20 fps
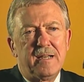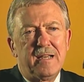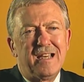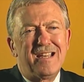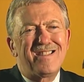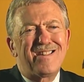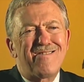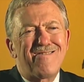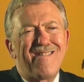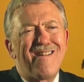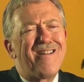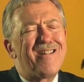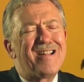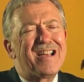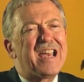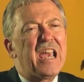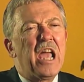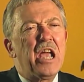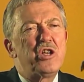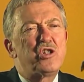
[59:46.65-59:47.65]
and there aren't
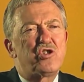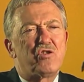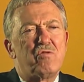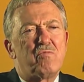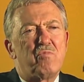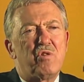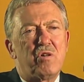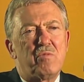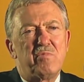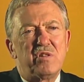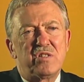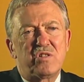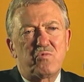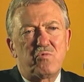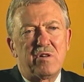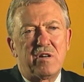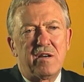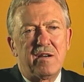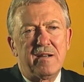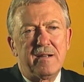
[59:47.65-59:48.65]
occasional moments
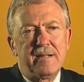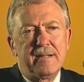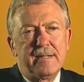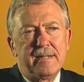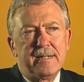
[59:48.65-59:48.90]
where